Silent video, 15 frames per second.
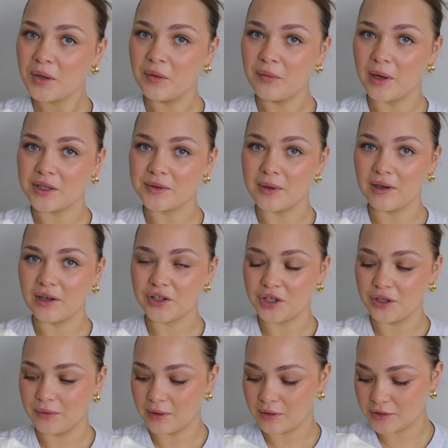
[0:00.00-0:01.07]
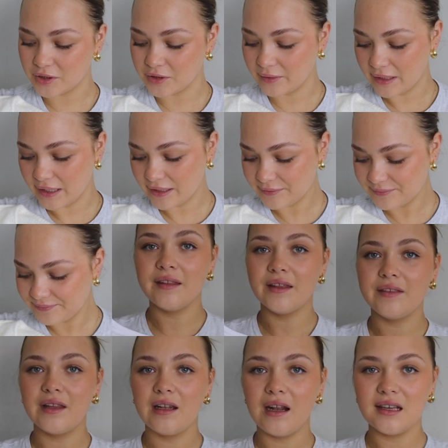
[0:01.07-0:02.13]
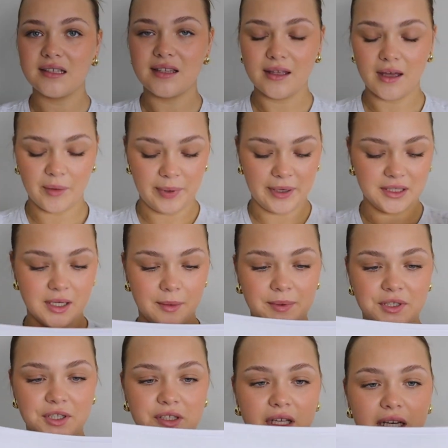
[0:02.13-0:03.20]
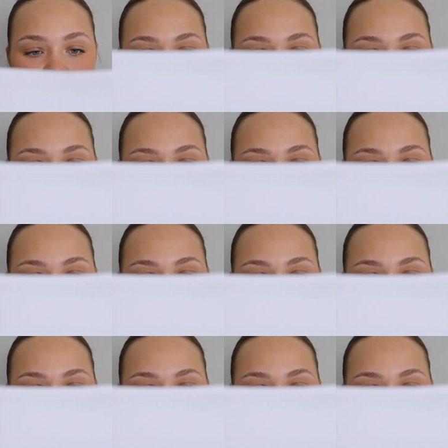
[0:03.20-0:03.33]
might as well look cute whilst doing it. And then the last thing I picked up is just a